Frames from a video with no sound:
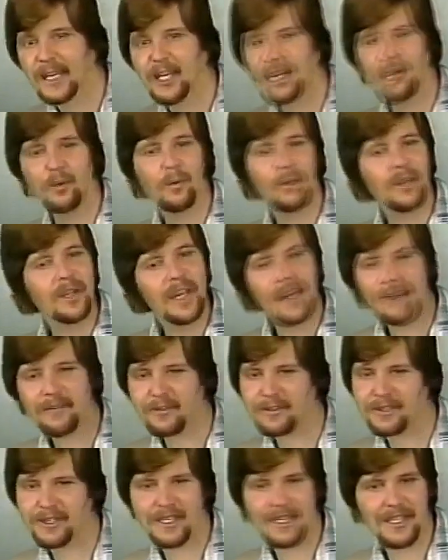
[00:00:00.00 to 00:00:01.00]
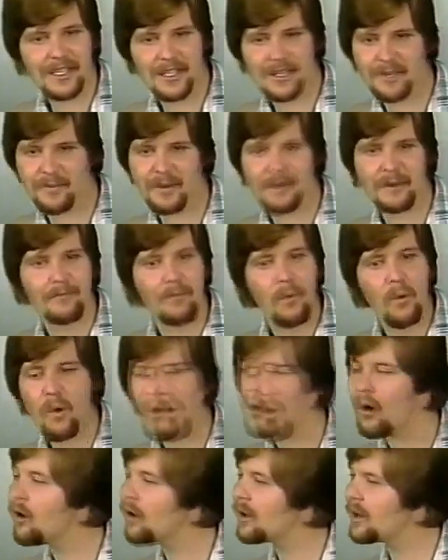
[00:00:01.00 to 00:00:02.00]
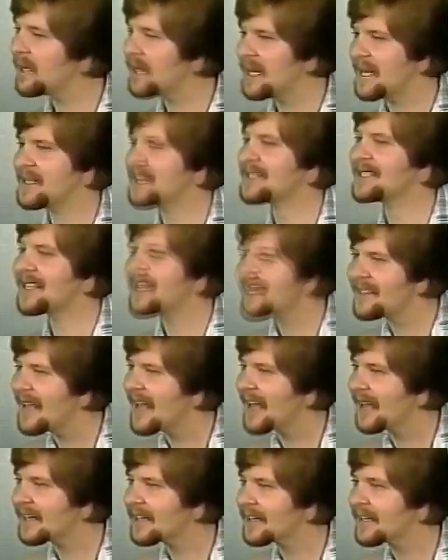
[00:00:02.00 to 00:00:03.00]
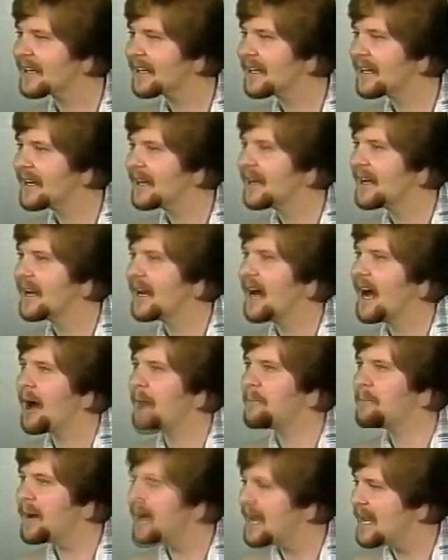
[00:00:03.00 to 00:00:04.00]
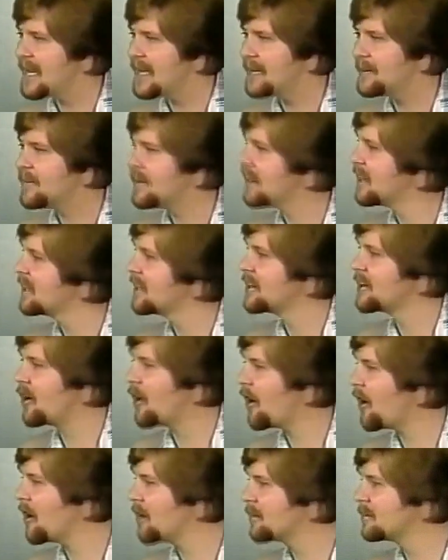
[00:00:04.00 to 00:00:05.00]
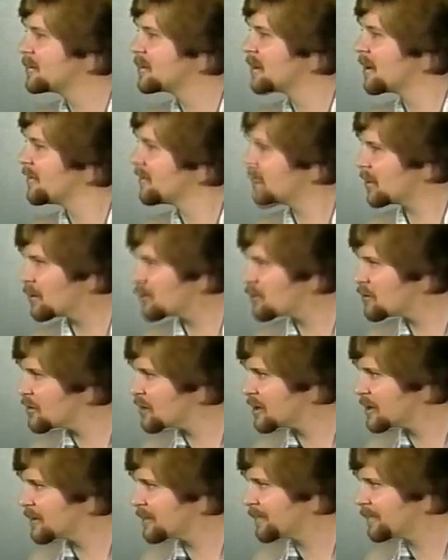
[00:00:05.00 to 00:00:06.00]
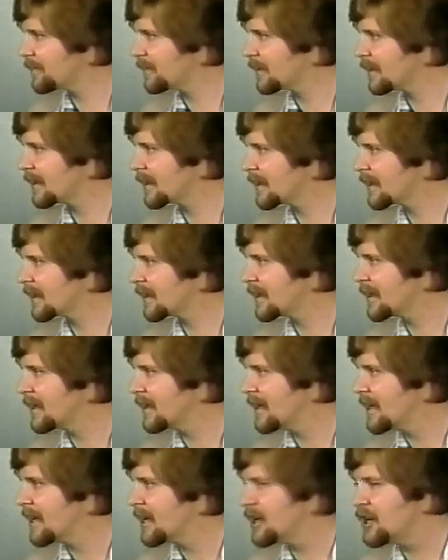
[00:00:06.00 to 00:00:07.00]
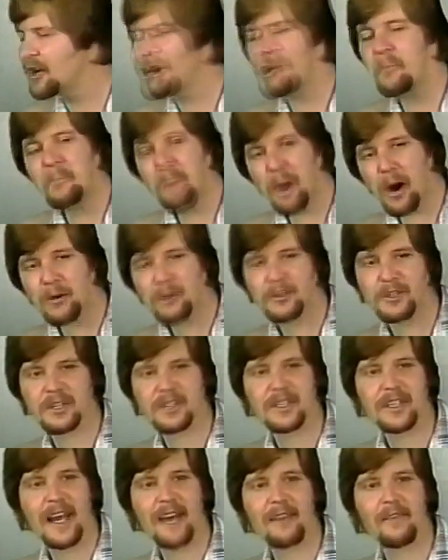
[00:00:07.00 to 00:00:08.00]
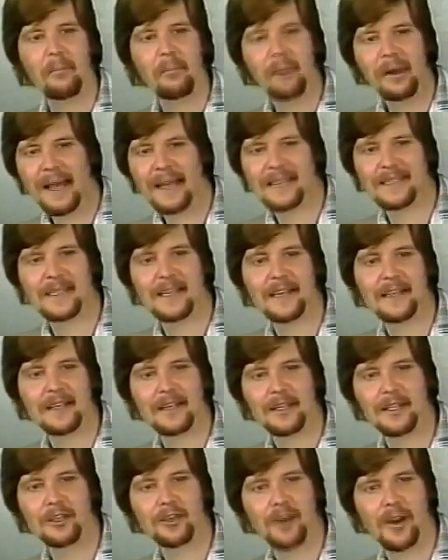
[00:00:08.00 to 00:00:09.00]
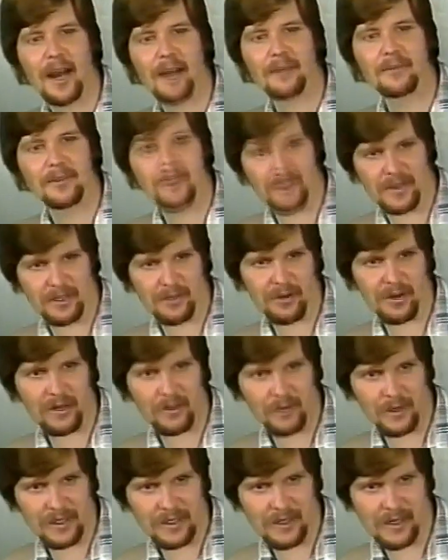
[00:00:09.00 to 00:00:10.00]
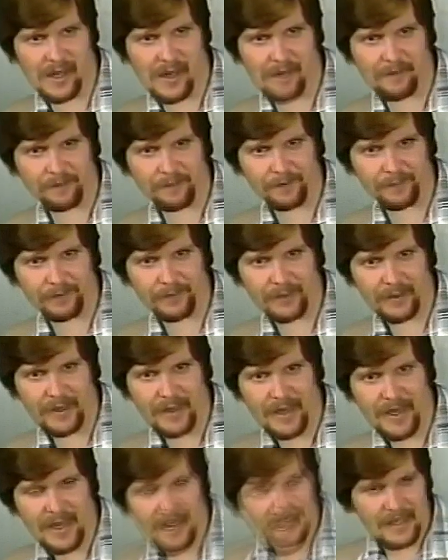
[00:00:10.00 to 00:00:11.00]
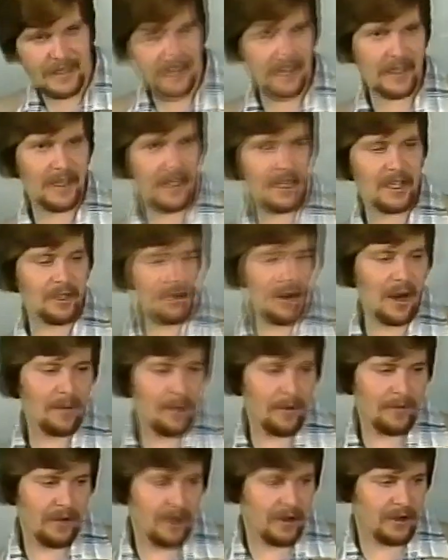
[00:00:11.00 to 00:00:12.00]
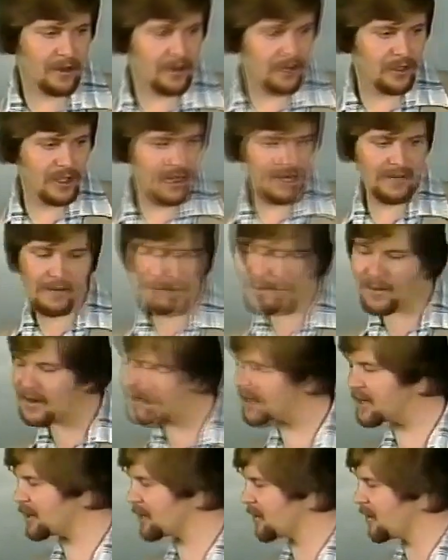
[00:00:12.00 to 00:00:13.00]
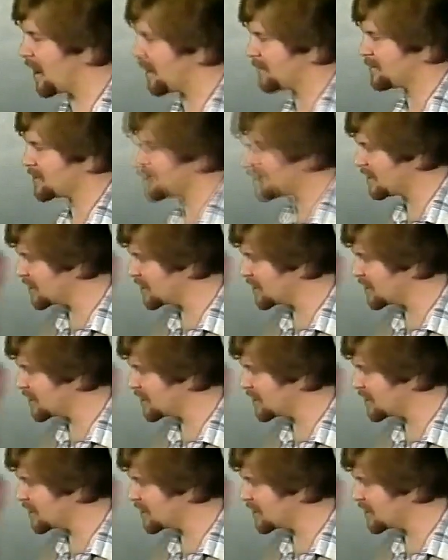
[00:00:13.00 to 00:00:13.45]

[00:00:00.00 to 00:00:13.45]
you will never cease to be more or less than that, a babe in the arms of the Lord. You know, Moses gave a blessing to the tribes of Israel one time. He said to this tribe over here, you shall have abundant crops. To